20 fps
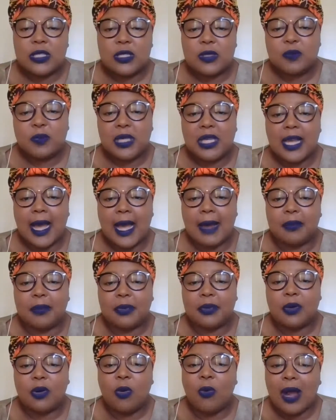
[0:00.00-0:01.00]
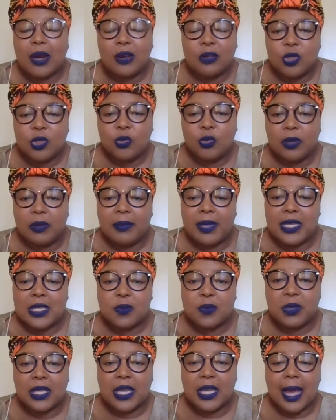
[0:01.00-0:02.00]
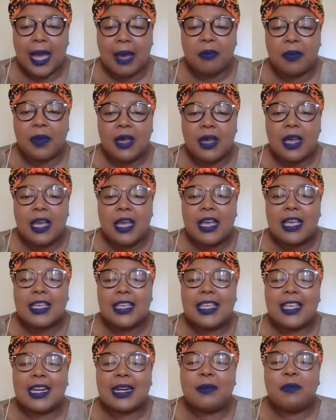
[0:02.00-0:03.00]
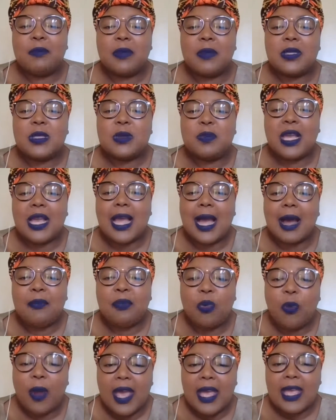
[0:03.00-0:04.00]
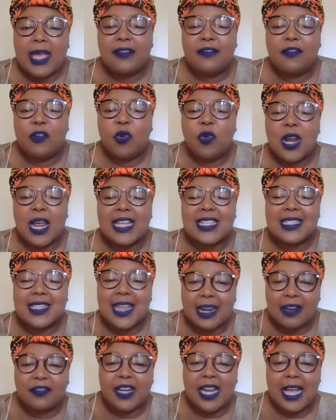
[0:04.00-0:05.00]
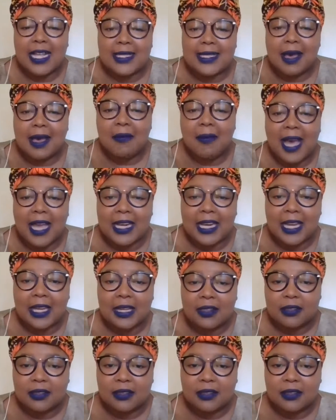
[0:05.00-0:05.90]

speak up? Why don't women speak up? Speak up where if Luna self le atabana.